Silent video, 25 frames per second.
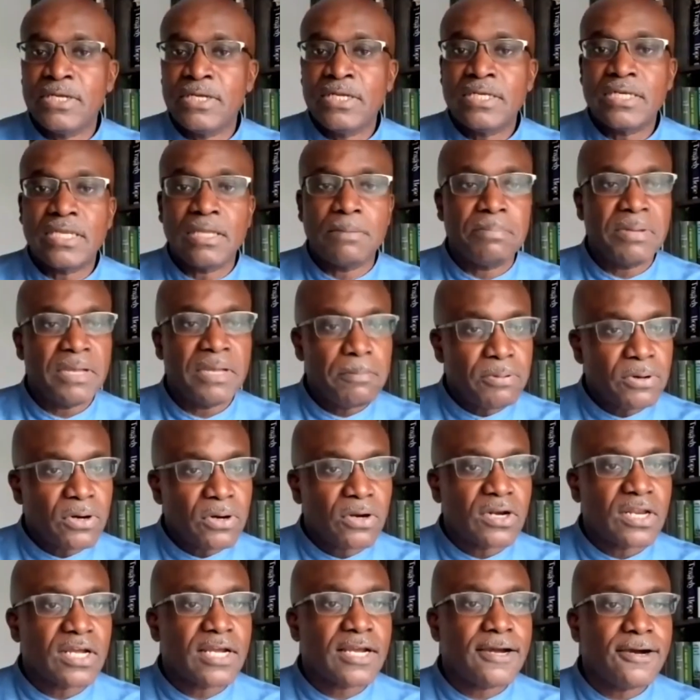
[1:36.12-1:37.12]
the people on
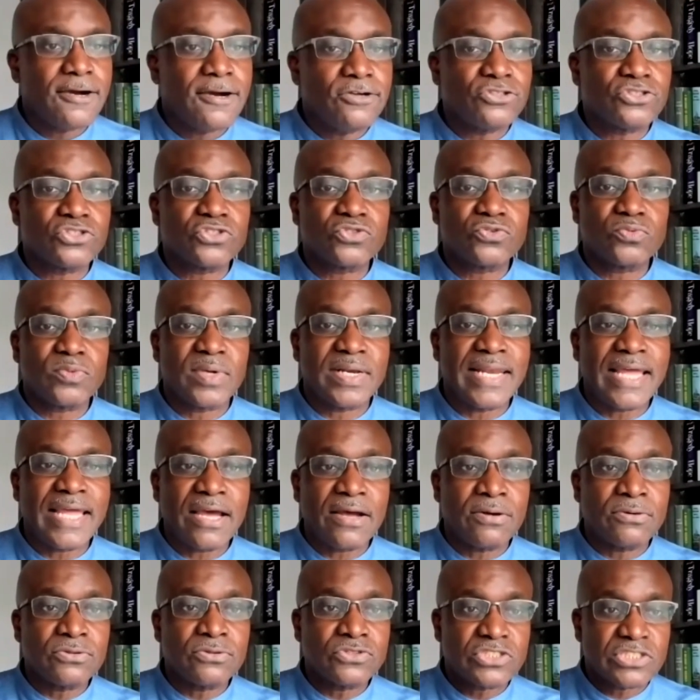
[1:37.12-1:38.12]
the coast were
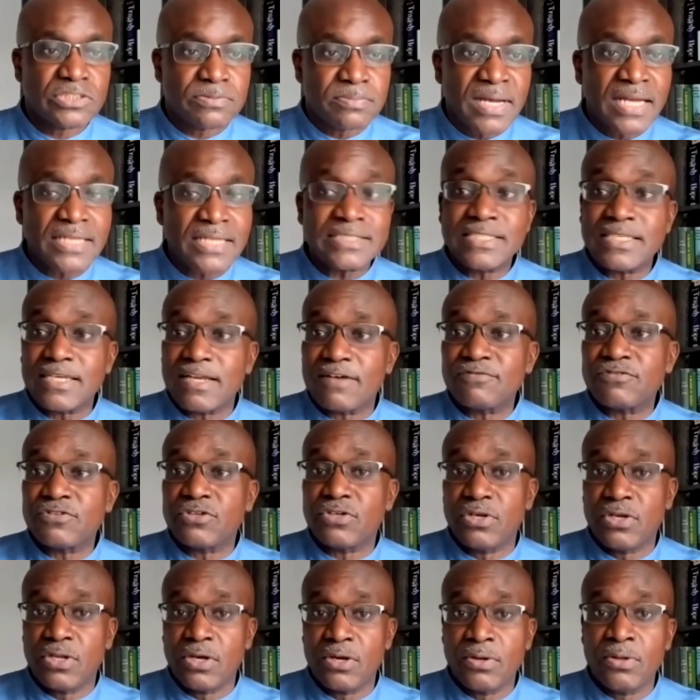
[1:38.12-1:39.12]
now smart enough to
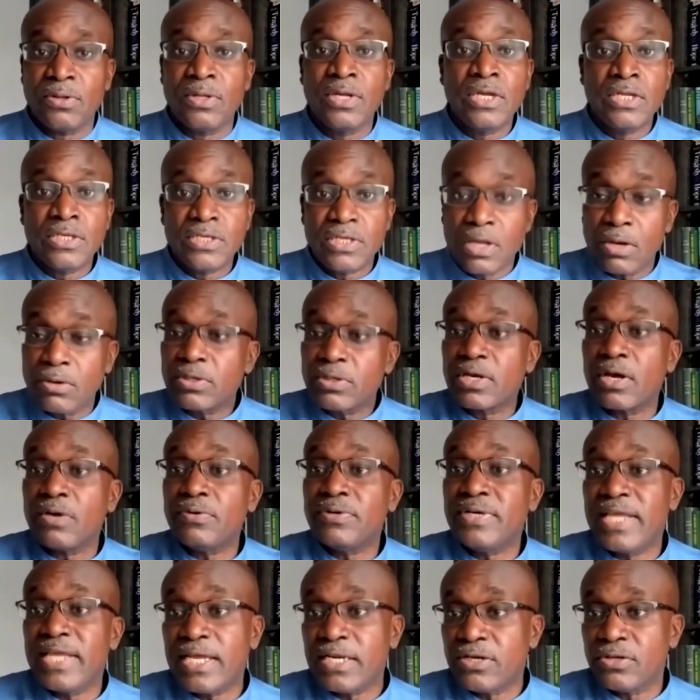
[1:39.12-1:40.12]
know, don't go
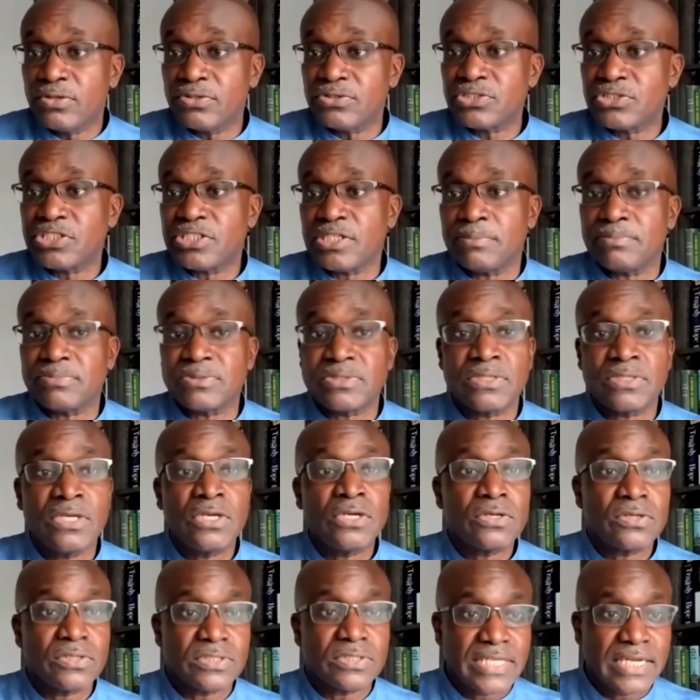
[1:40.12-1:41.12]
near those ships
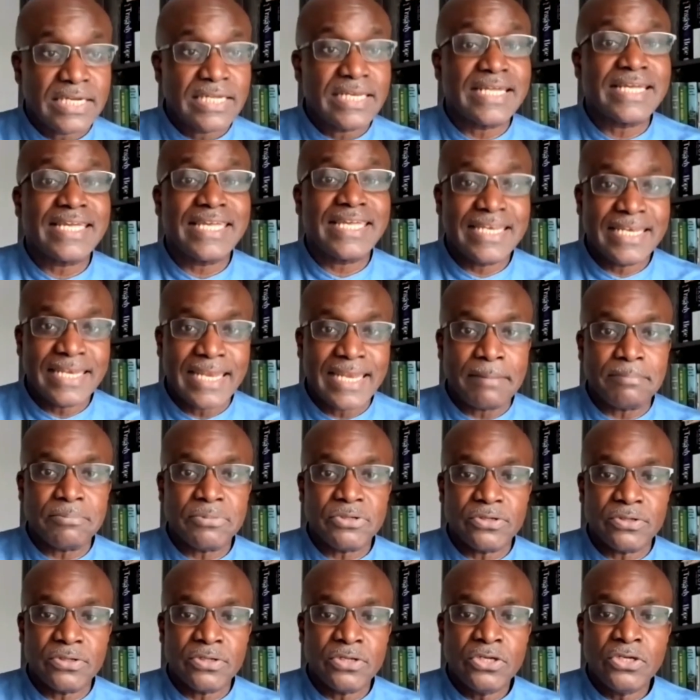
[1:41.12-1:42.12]
because they're going to kidnap
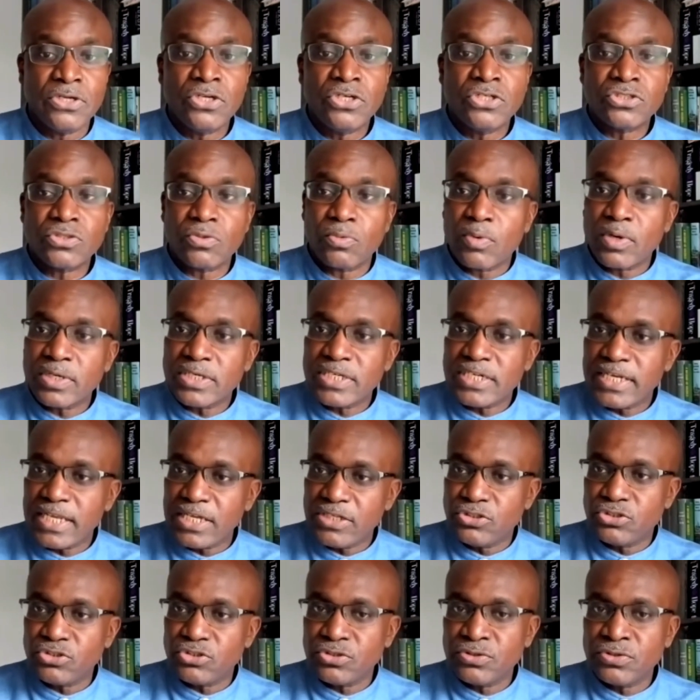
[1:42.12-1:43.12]
you. So what did they
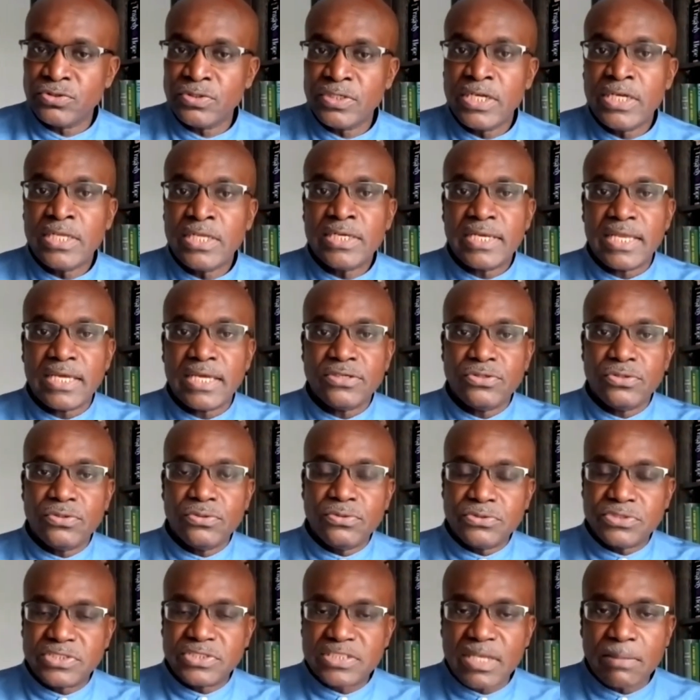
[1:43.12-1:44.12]
do? They
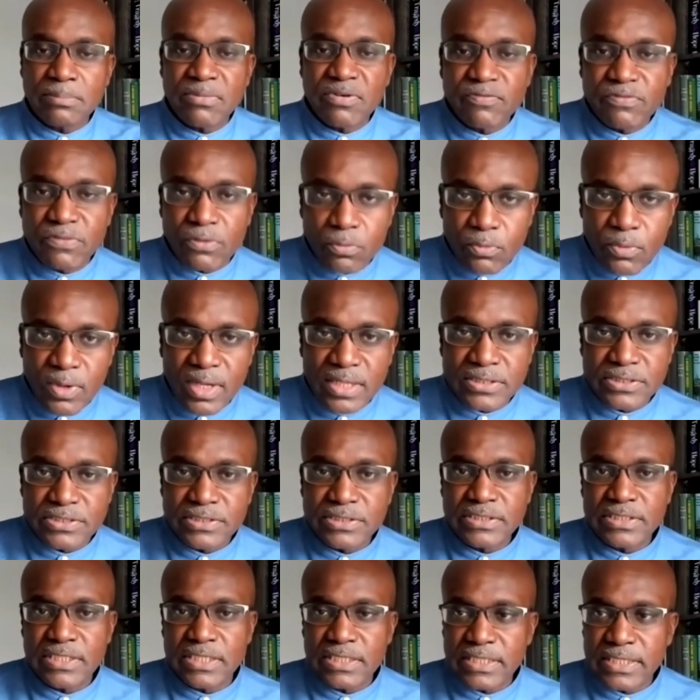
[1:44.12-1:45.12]
used some of the
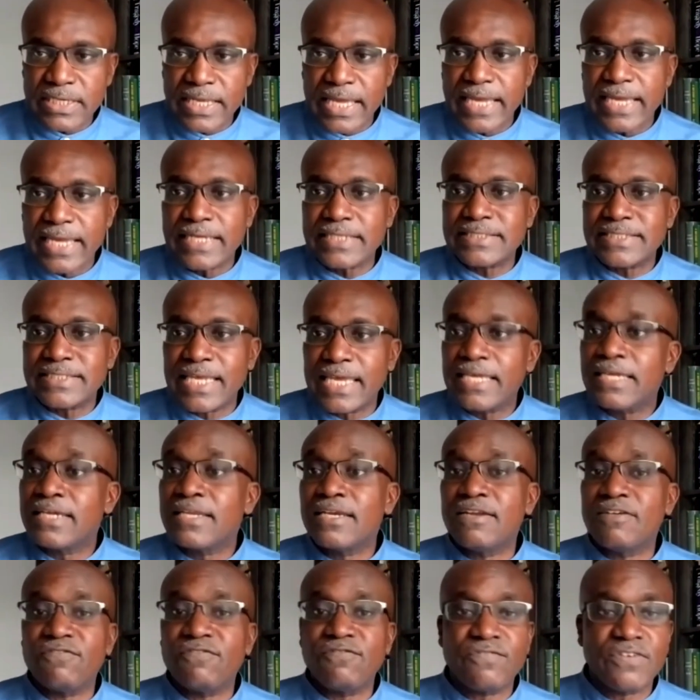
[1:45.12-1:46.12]
ones that they had taken
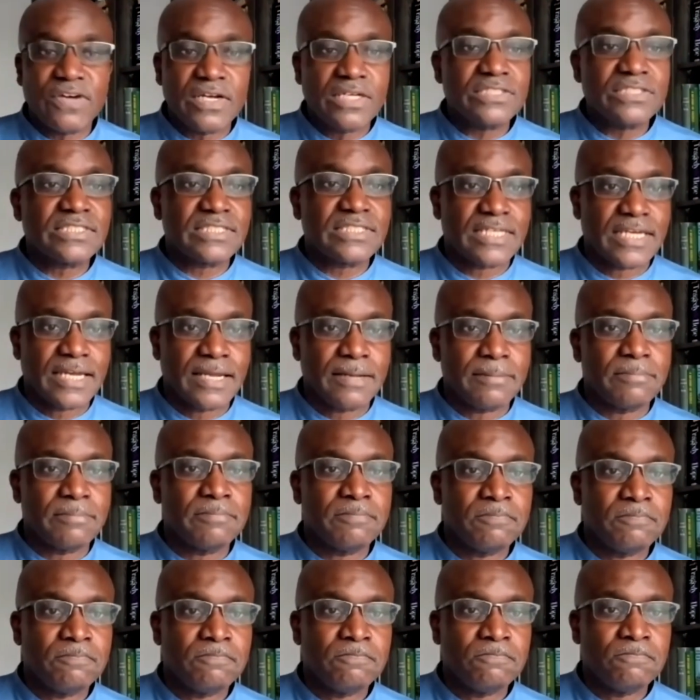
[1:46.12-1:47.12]
the first time,
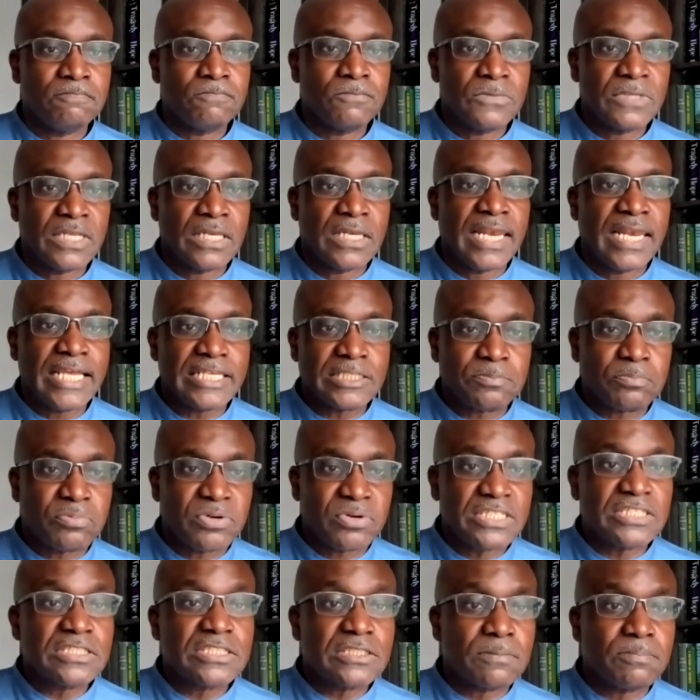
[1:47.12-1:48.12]
the less
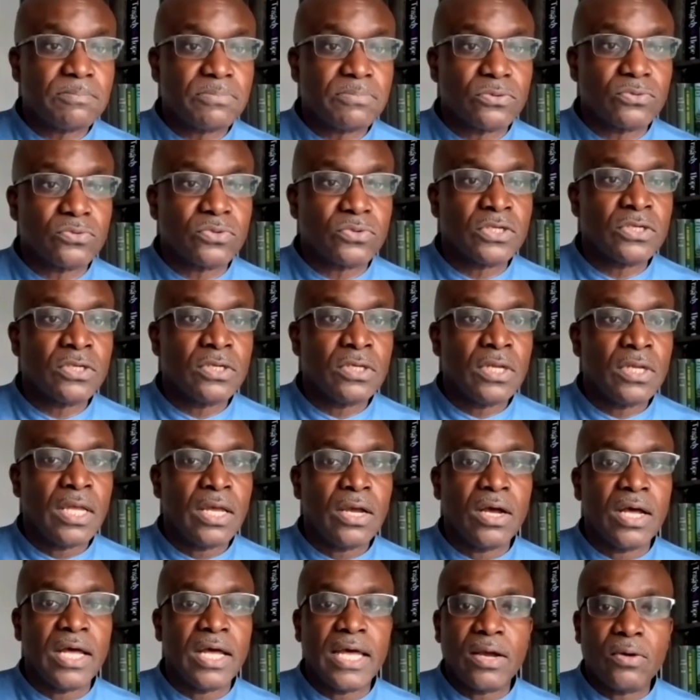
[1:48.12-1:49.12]
principled,
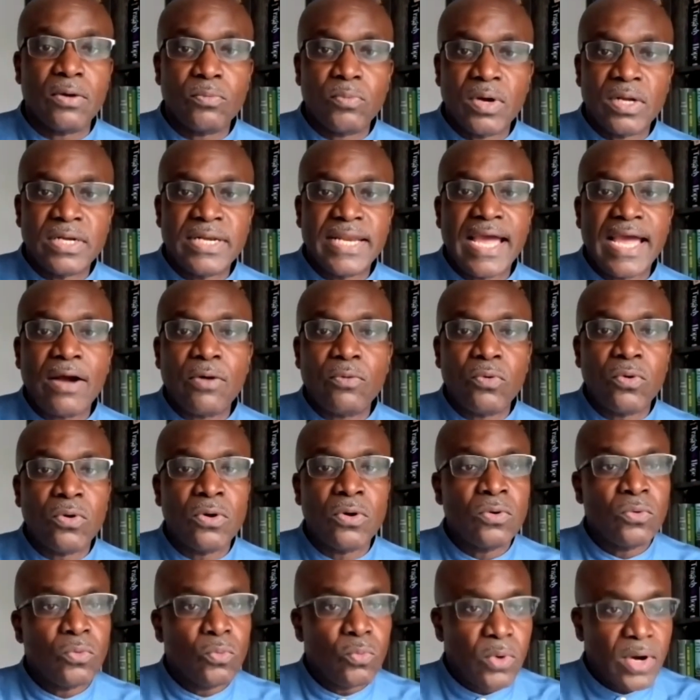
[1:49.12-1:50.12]
were now
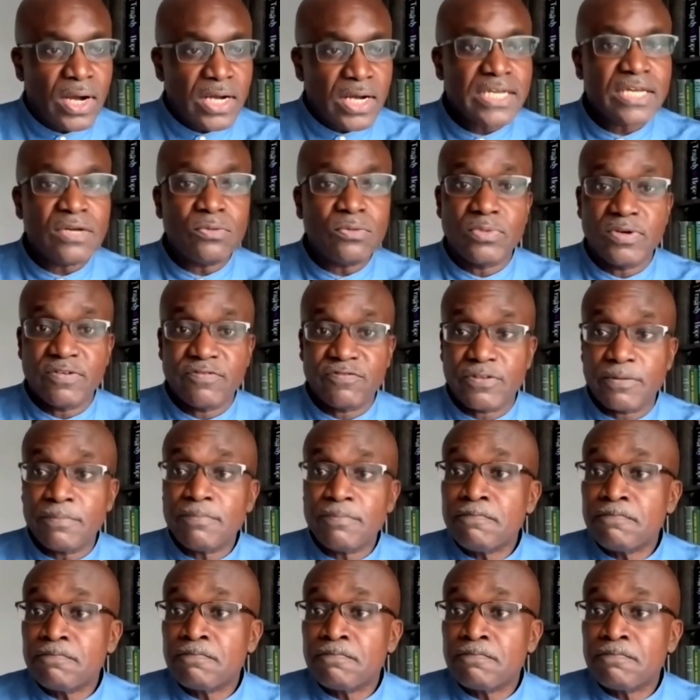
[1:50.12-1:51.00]
working with them.